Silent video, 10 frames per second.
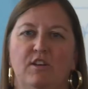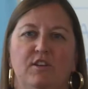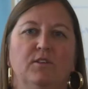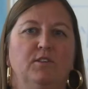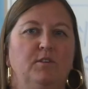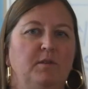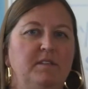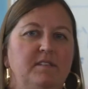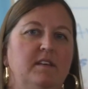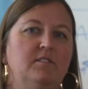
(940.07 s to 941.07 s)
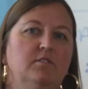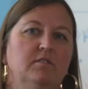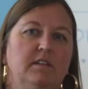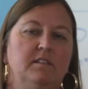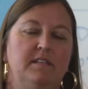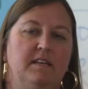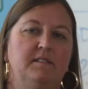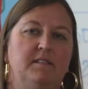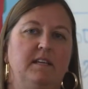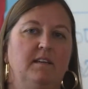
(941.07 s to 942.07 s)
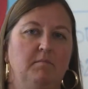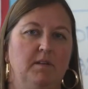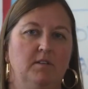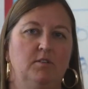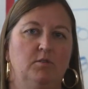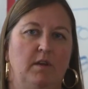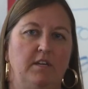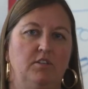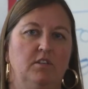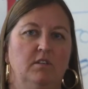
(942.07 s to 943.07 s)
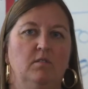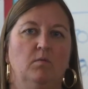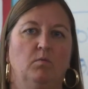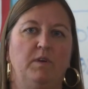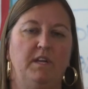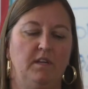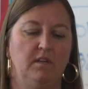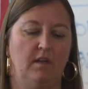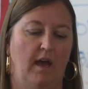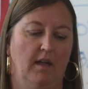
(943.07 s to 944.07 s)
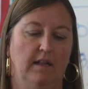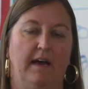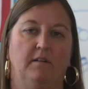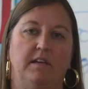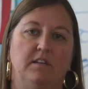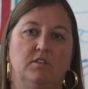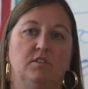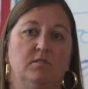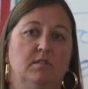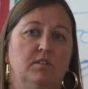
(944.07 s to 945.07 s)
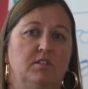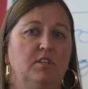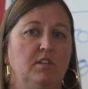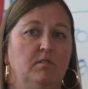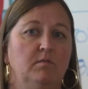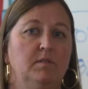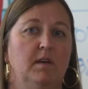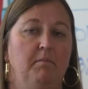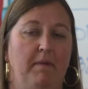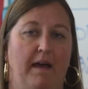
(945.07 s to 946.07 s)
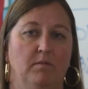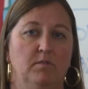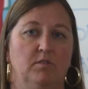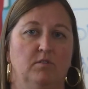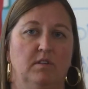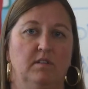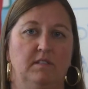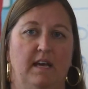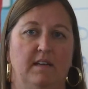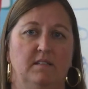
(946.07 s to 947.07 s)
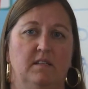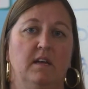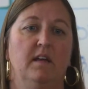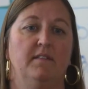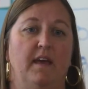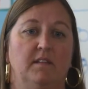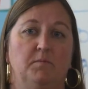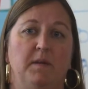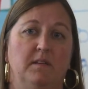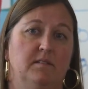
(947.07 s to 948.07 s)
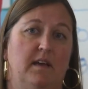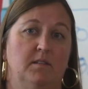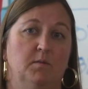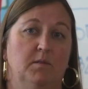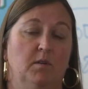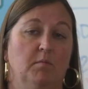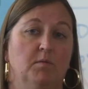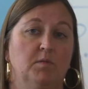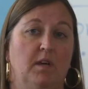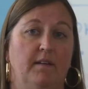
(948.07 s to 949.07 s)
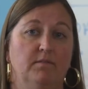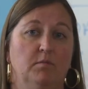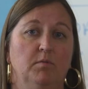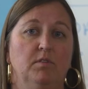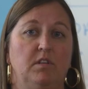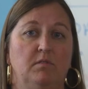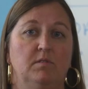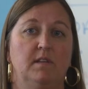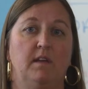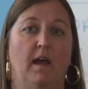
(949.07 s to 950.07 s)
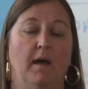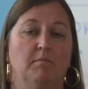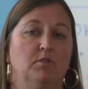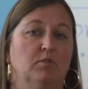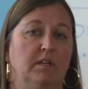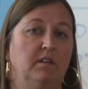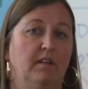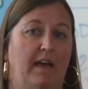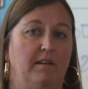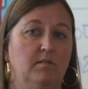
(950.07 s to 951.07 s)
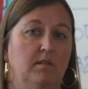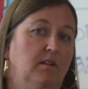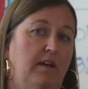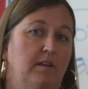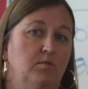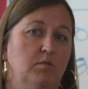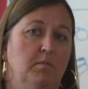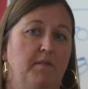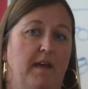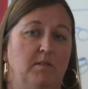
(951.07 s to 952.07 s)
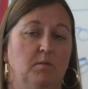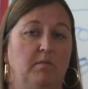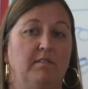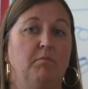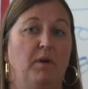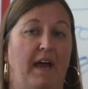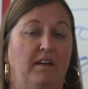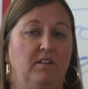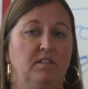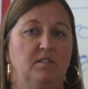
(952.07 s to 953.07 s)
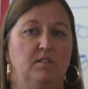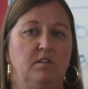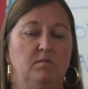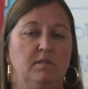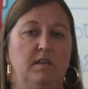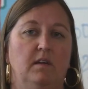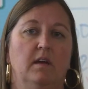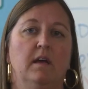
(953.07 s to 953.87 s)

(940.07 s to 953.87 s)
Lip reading: You'll notice that during testing administration, we allowed each student to use a mouse during the test. That's because that's what they're most comfortable using during the classroom, and that's what we've practiced using.